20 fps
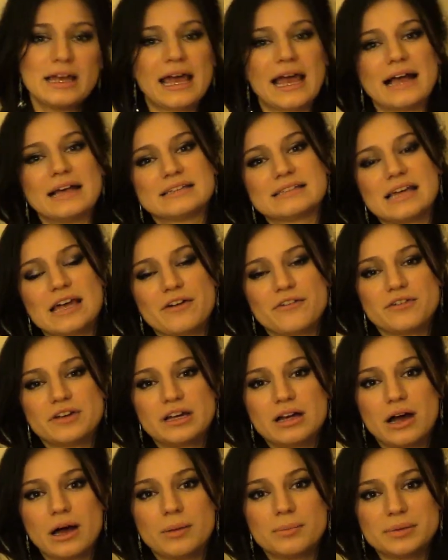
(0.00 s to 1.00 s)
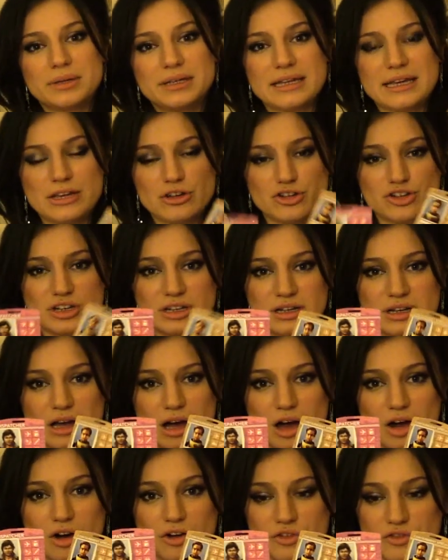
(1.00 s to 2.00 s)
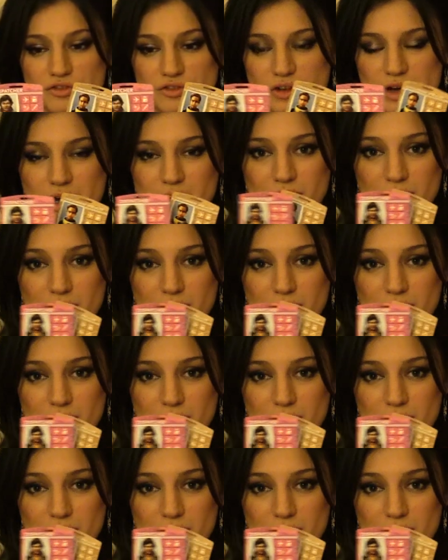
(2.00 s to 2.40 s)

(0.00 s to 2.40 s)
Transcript: as every combination of